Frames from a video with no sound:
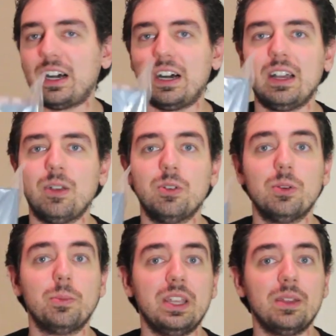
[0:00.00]
I
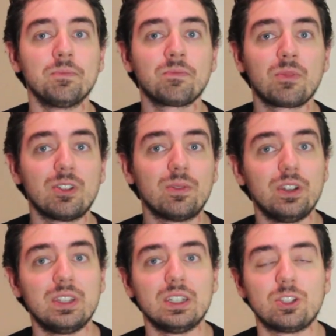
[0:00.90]
will be
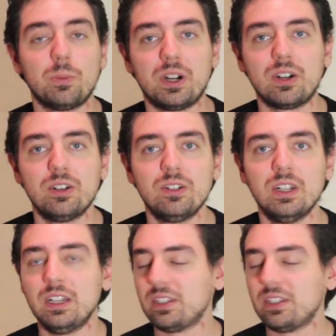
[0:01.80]
reviewing this tomorrow.